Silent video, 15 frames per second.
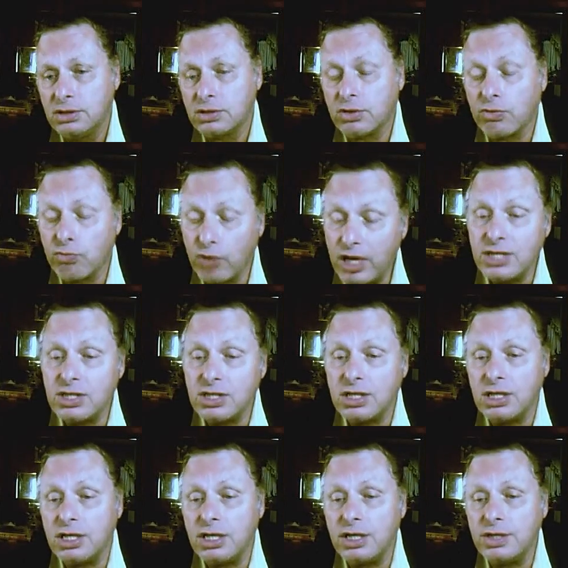The
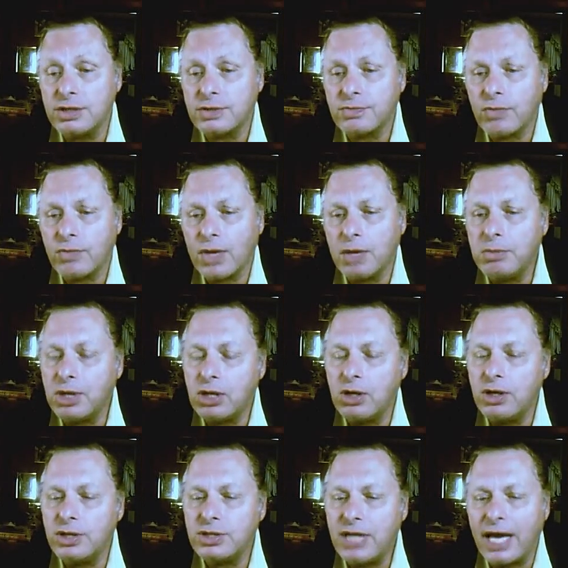reason is
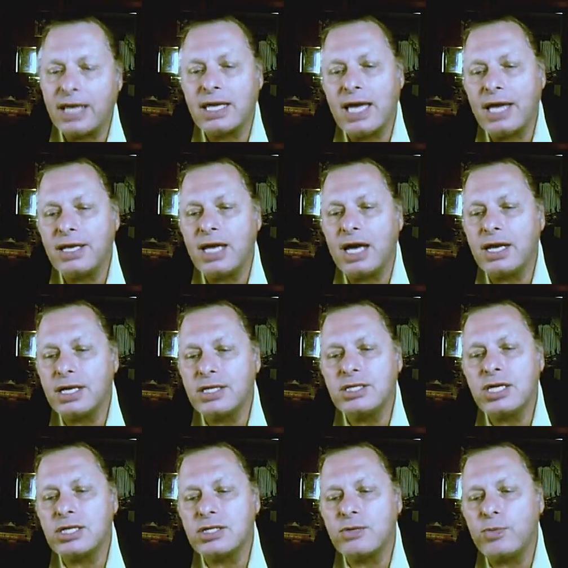because that cannot
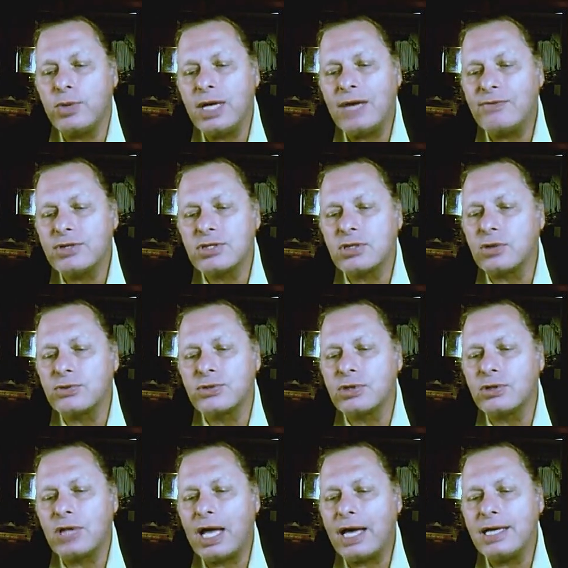exist if we have a
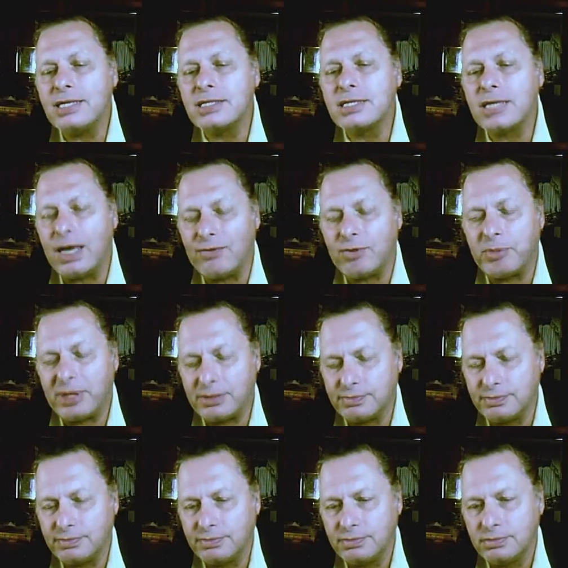socialized government,
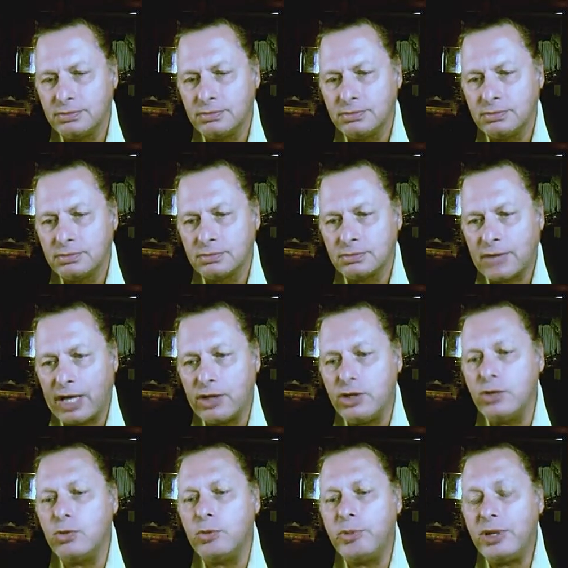and
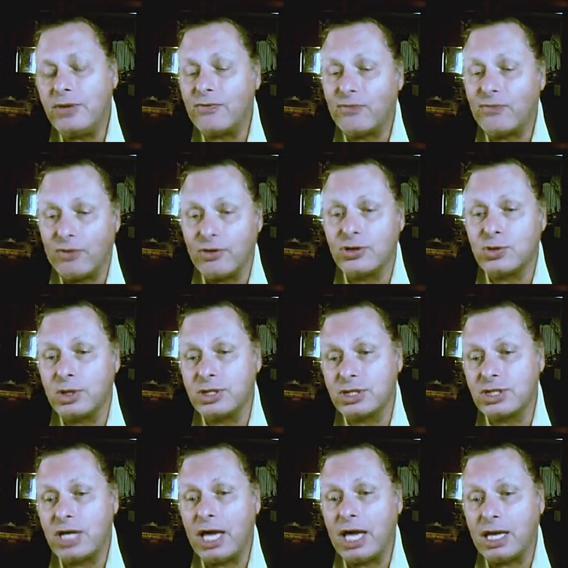you will be the first
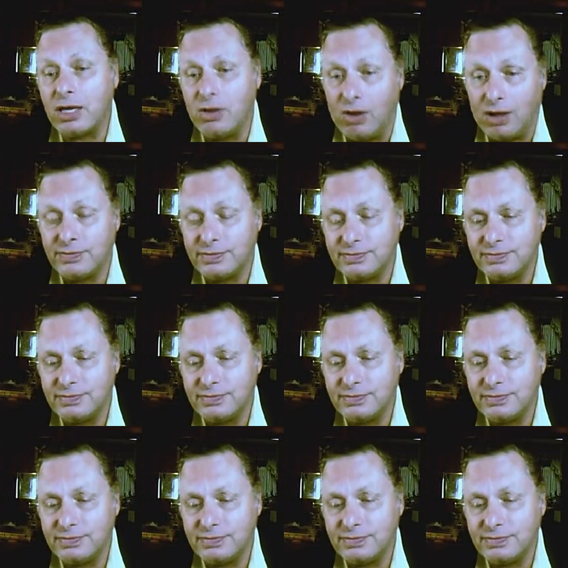ones taken off.